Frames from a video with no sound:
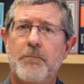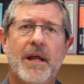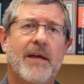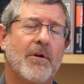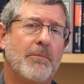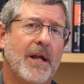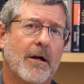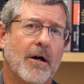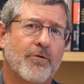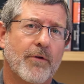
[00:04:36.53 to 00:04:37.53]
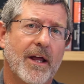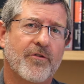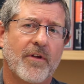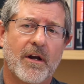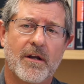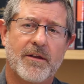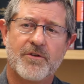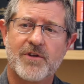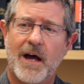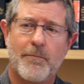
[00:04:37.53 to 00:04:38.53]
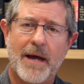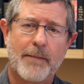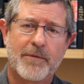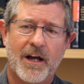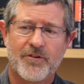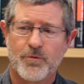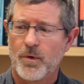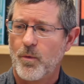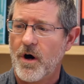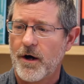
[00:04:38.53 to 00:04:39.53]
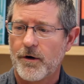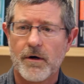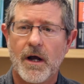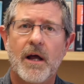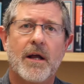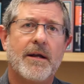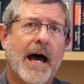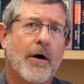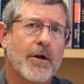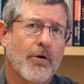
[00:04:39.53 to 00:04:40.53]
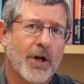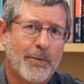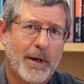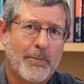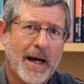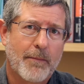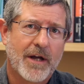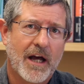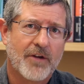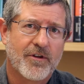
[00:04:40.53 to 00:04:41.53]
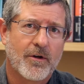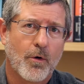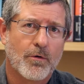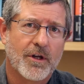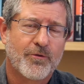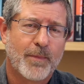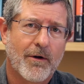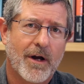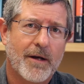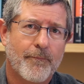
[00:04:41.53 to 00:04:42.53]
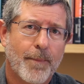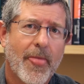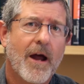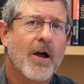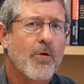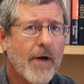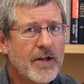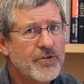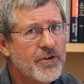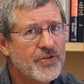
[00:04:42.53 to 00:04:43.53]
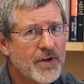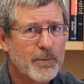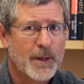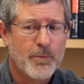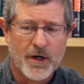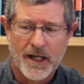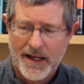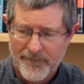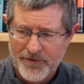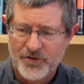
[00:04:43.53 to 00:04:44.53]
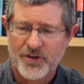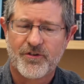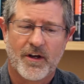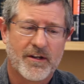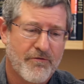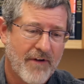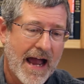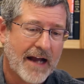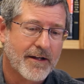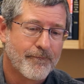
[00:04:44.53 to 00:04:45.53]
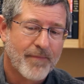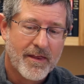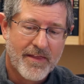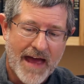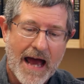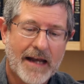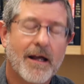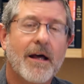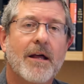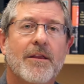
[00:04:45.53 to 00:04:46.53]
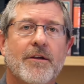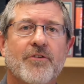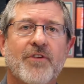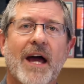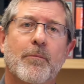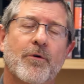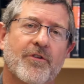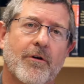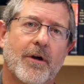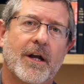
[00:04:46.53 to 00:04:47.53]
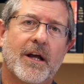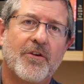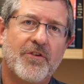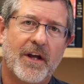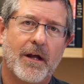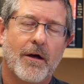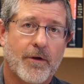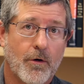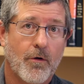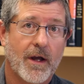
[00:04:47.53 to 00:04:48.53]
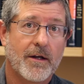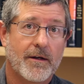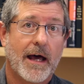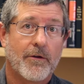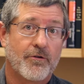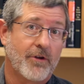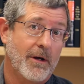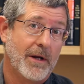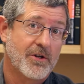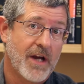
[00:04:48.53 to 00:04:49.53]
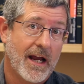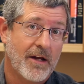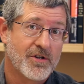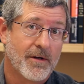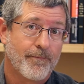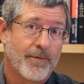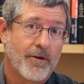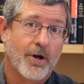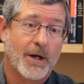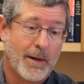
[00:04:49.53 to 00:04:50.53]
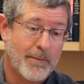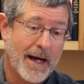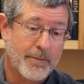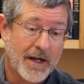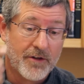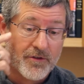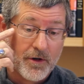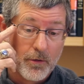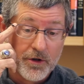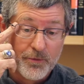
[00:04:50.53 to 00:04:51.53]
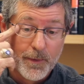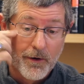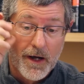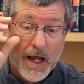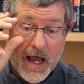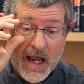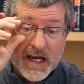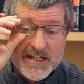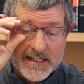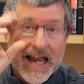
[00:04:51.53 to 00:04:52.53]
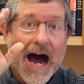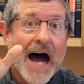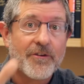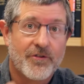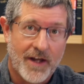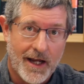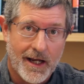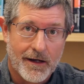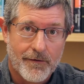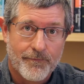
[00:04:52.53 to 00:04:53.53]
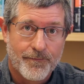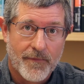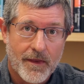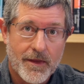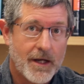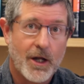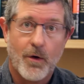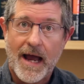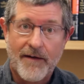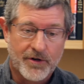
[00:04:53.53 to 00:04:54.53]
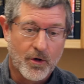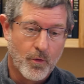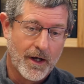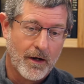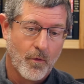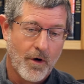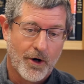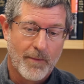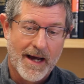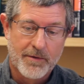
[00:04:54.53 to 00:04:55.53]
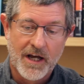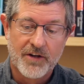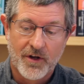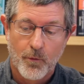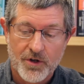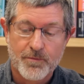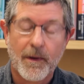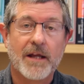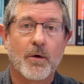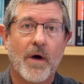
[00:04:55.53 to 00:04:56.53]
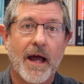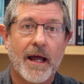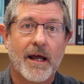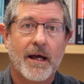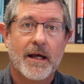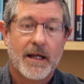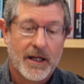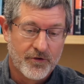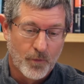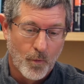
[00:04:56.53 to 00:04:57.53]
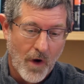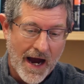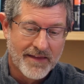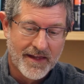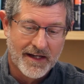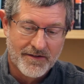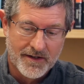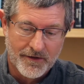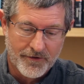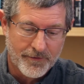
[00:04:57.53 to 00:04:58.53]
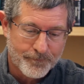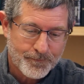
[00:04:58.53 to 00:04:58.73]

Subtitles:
even being untranslated, that John baptized with water, now you're going to be baptized in Holy Spirit, Christ is simply putting emphasis on the fact that the disciples are going to continue, they're going to, now there's going to be a change. They're going to be baptized in Holy Spirit. He's not saying that you have to quit water baptizing, which, by the way, is why they didn't.